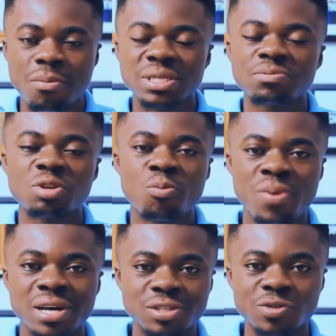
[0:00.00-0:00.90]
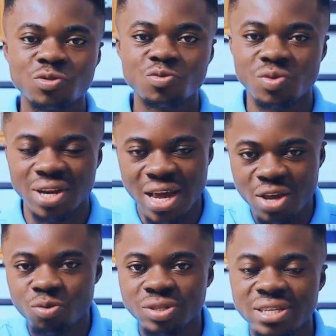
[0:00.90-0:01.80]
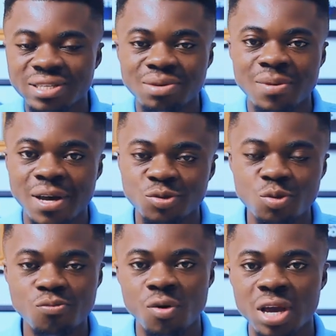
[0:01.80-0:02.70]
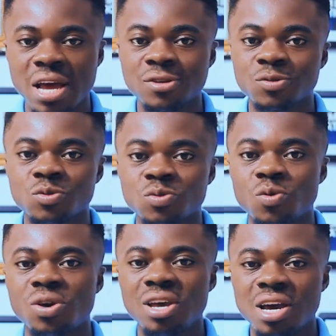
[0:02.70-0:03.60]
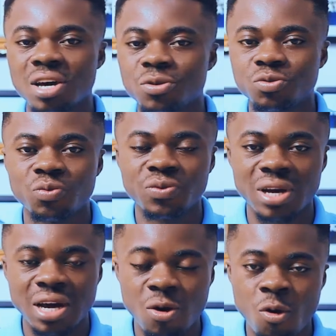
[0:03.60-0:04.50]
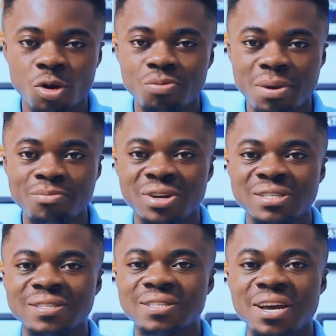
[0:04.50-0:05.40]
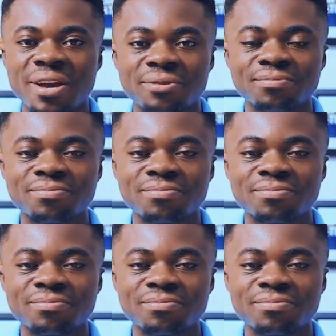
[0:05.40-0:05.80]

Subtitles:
Because some will pass it through, now you're quitting some of Stonebwoy, and so, and the two, I'll hold him embraces here.